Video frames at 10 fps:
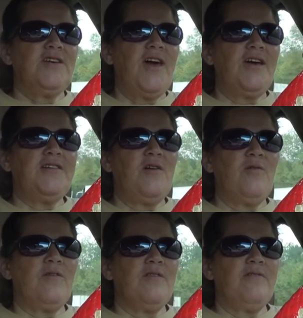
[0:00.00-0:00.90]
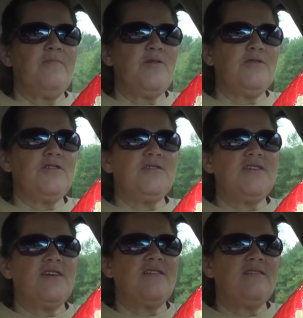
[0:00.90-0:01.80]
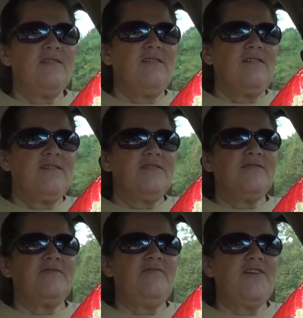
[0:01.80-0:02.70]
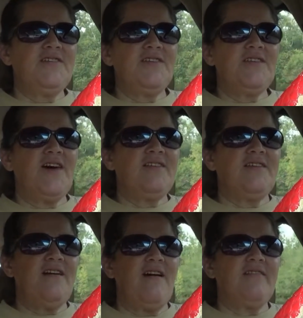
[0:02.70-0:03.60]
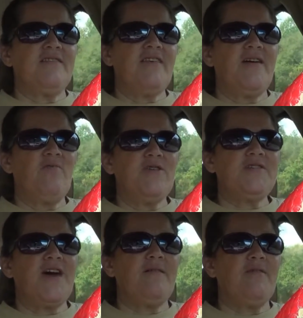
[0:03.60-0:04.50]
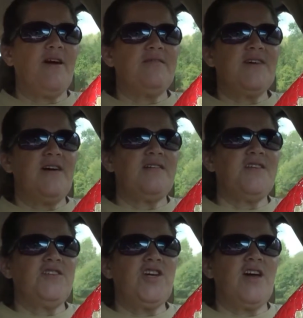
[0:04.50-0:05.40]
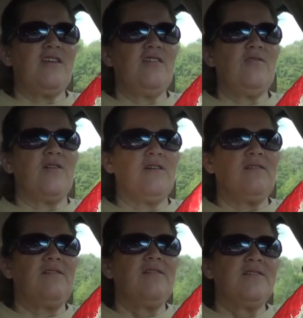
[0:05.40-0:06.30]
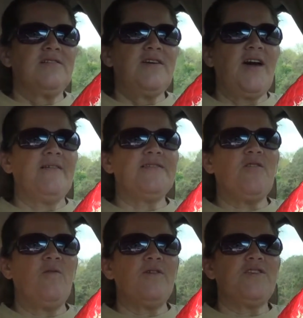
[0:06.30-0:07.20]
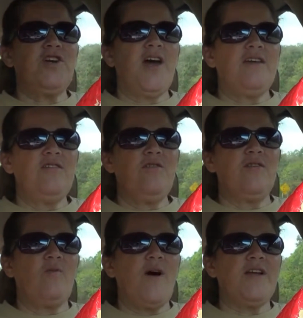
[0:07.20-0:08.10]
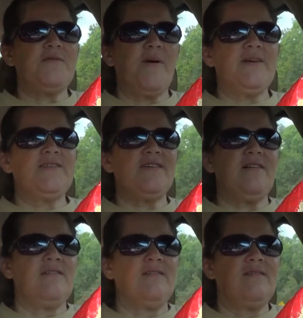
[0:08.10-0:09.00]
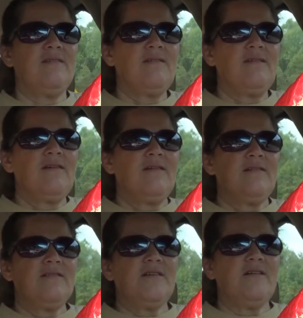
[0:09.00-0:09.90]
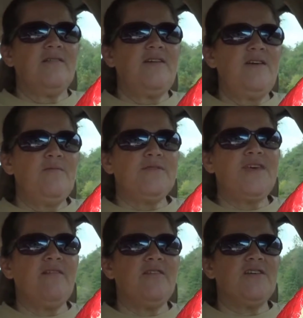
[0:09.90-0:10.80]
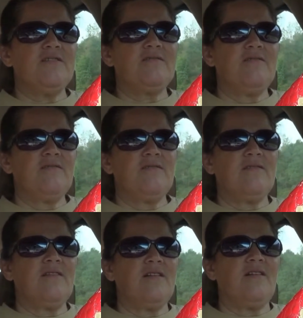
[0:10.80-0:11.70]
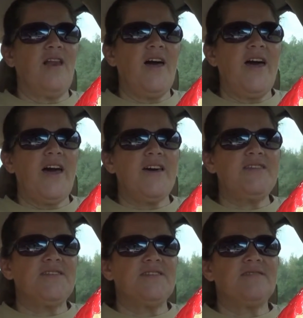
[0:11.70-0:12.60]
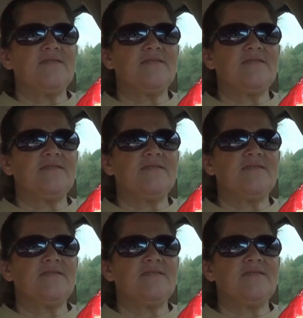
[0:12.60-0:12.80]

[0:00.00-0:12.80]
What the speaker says: she had to go to the emergency visit at the doctor that one time when I was headed to Chattanooga. Yeah, I was going to Chattanooga to watch my son. He was given a class